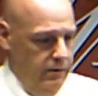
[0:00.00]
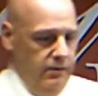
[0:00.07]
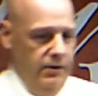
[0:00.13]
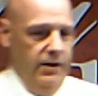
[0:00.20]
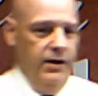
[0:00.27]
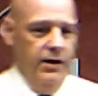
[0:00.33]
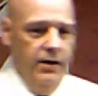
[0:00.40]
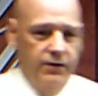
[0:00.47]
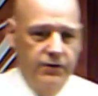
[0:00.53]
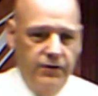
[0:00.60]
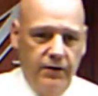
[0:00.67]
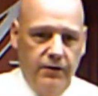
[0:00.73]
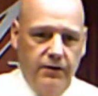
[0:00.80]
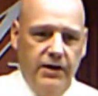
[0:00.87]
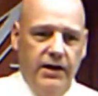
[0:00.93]

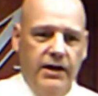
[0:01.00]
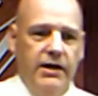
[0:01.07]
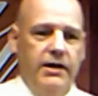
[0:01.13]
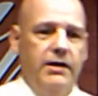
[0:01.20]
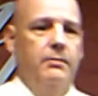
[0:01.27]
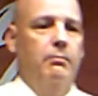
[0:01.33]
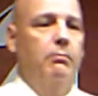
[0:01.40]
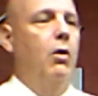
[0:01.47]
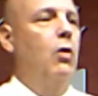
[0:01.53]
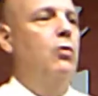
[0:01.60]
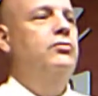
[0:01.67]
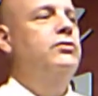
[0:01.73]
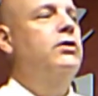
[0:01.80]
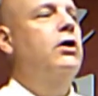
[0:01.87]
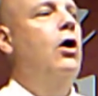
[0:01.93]
is the
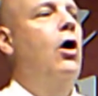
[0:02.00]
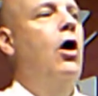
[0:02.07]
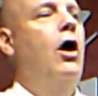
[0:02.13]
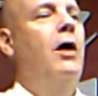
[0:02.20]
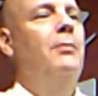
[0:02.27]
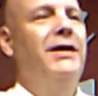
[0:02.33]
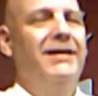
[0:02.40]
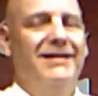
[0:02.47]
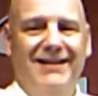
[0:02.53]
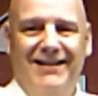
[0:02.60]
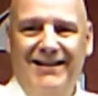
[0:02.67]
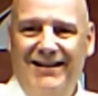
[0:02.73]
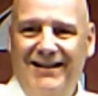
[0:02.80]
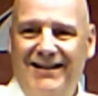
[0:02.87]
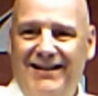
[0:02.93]
most common
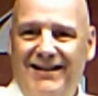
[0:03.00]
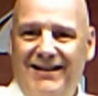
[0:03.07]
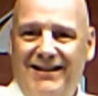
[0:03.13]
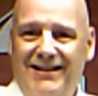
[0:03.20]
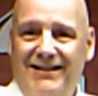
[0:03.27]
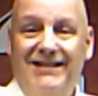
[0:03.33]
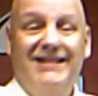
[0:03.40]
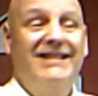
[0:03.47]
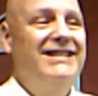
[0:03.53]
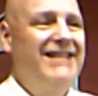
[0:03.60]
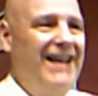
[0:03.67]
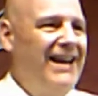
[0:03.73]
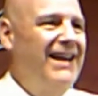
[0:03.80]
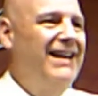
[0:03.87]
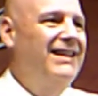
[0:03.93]

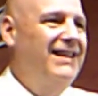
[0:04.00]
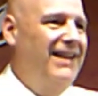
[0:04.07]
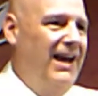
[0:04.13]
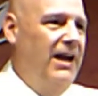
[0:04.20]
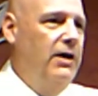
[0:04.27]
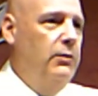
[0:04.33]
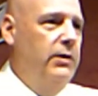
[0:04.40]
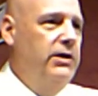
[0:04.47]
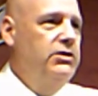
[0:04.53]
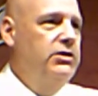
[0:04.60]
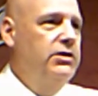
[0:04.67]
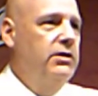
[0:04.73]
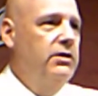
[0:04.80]
second language